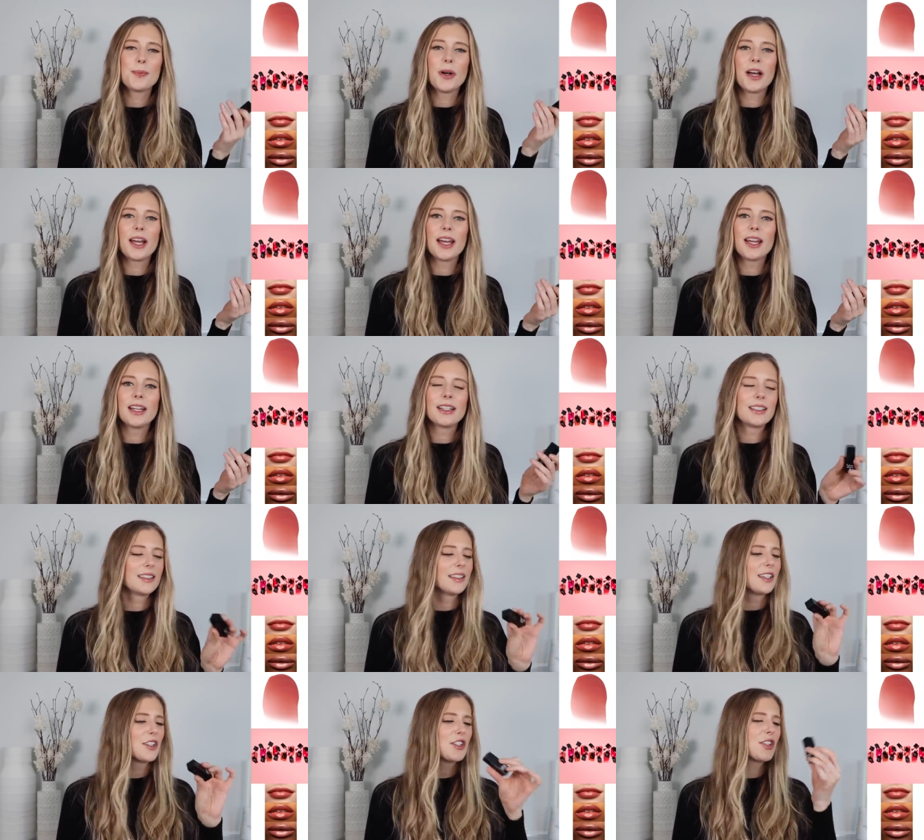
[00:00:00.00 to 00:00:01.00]
but
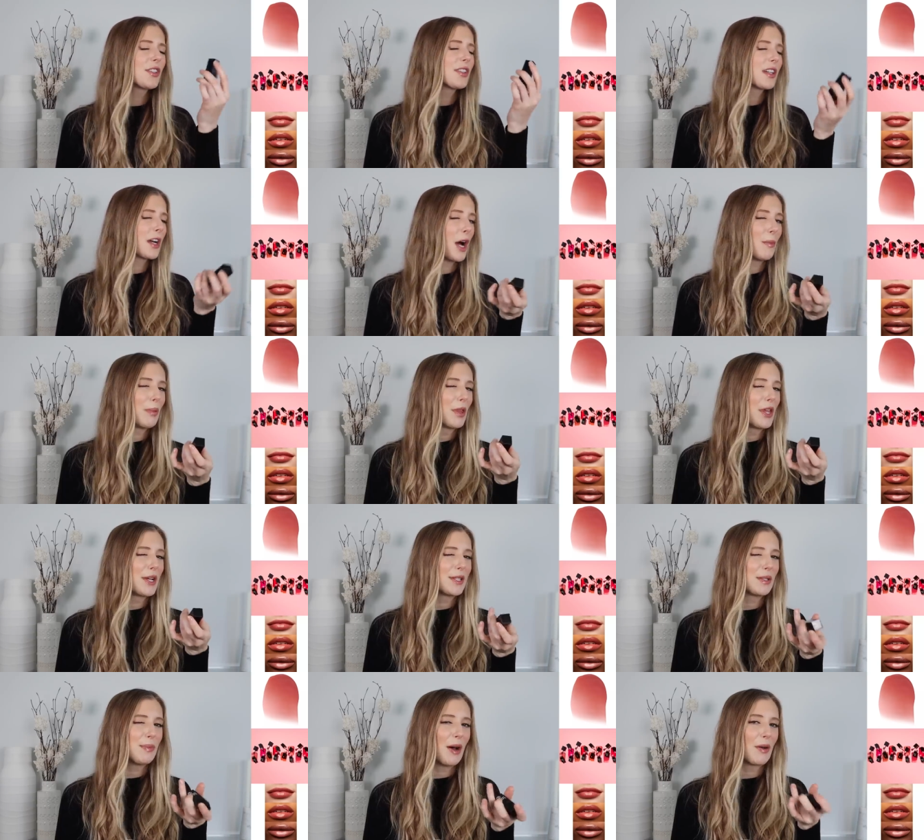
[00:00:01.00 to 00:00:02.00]
there's just a couple
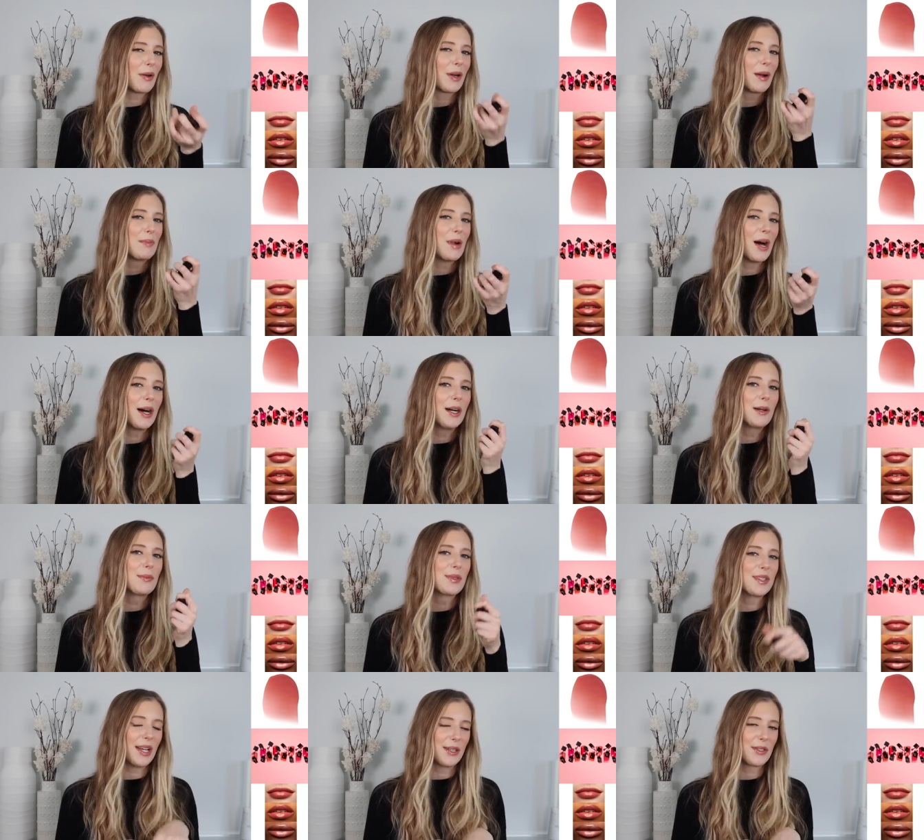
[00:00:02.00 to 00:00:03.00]
things about it I'm not
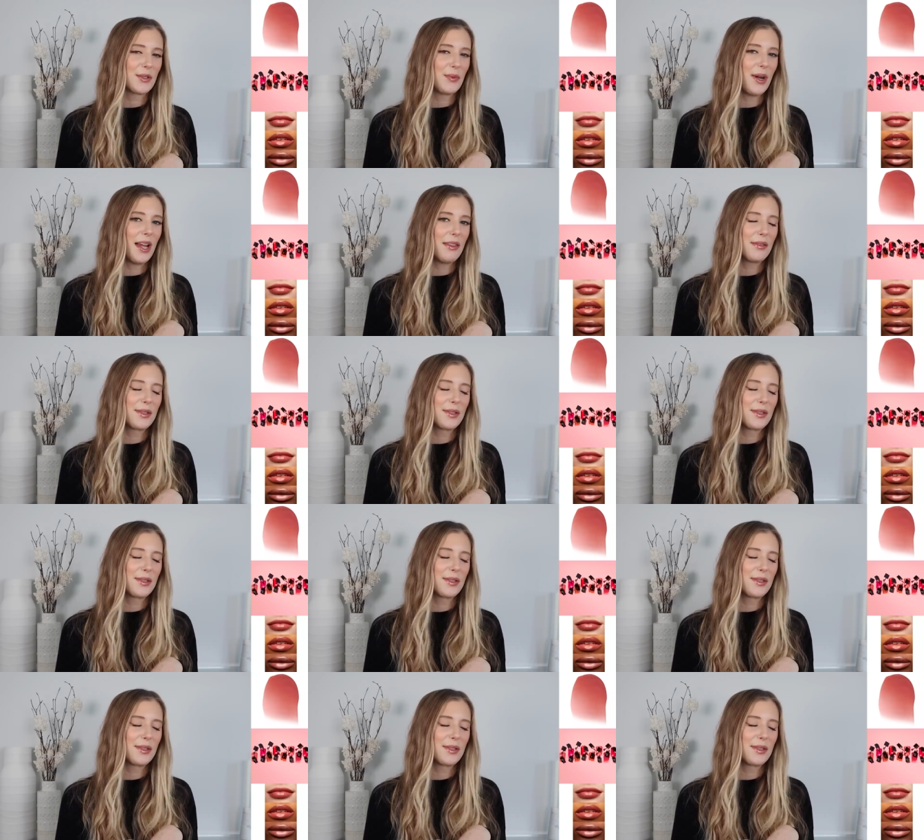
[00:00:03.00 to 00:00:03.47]
obsessed with.